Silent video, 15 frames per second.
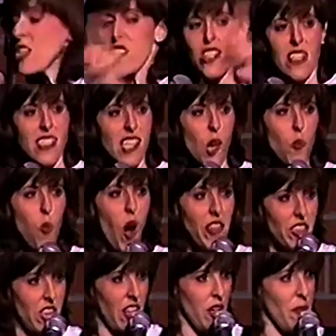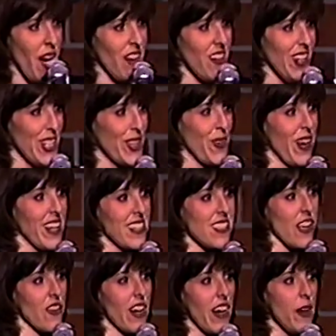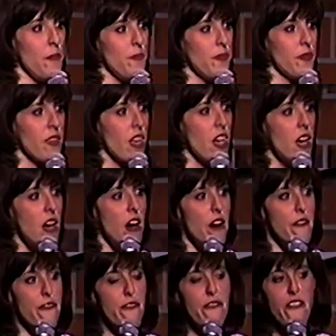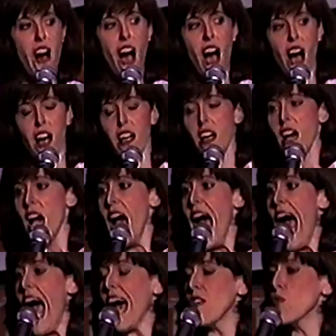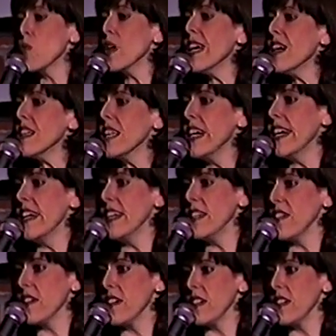just going to say one thing about earthquakes, okay? Fuck! And really...